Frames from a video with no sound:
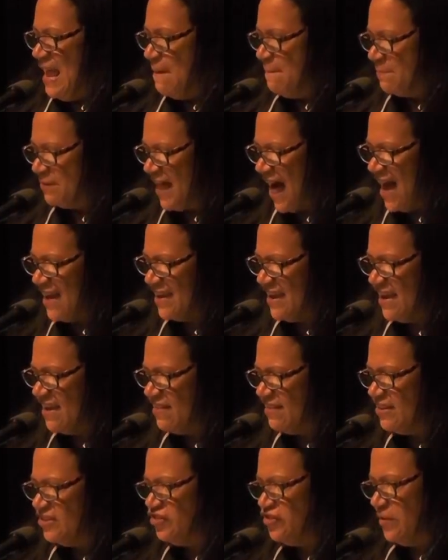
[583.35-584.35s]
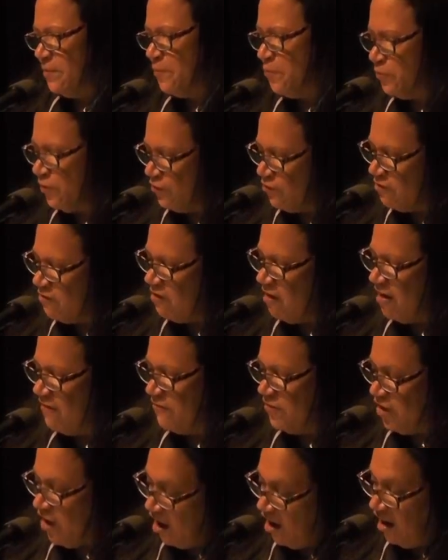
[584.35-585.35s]
In black English, the plural
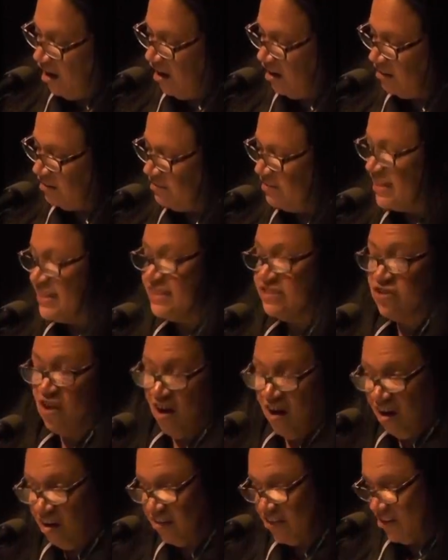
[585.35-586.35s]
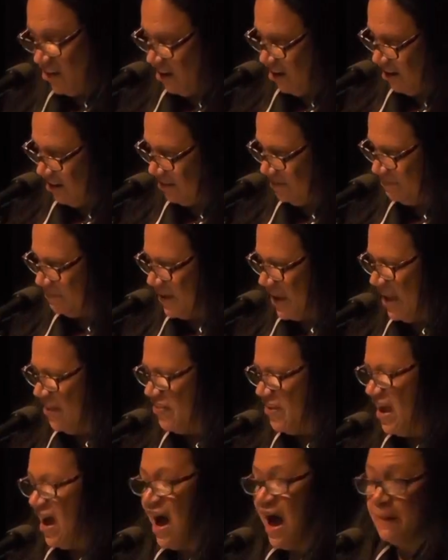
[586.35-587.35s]
of y'all is all y'all,
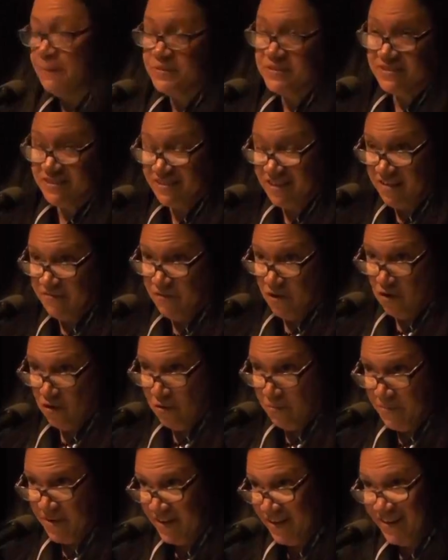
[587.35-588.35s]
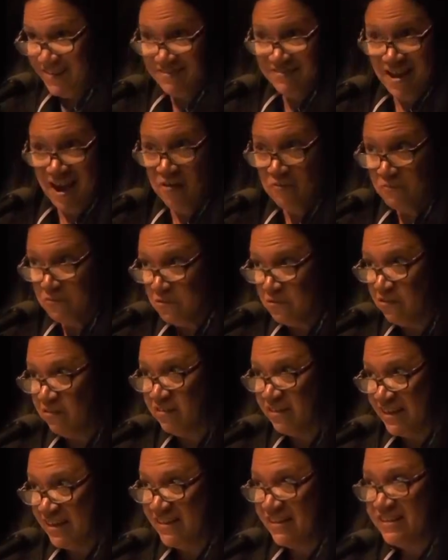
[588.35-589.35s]
and the opposite of urban is not
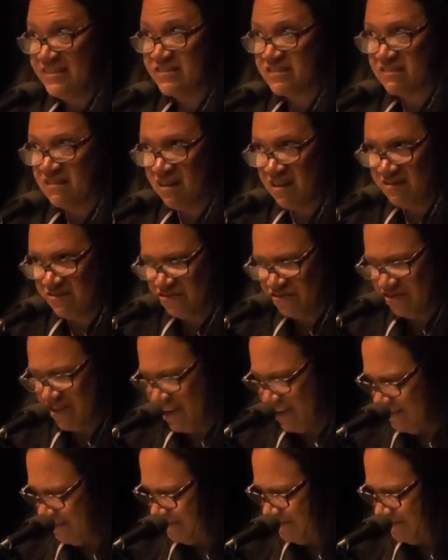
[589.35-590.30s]
rural, it is country.